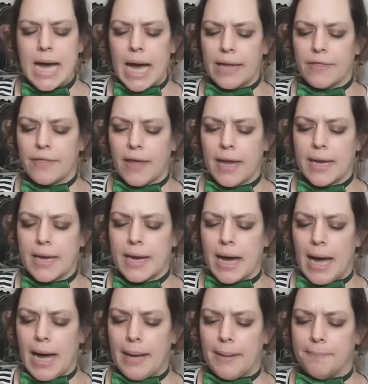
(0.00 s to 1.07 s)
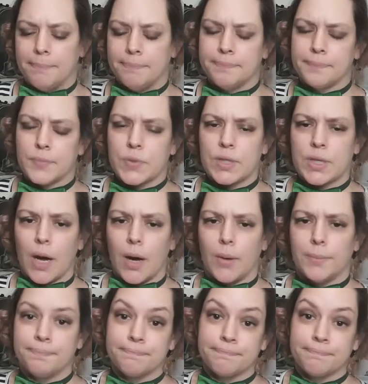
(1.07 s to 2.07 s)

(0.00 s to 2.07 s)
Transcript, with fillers: I think. Um, so,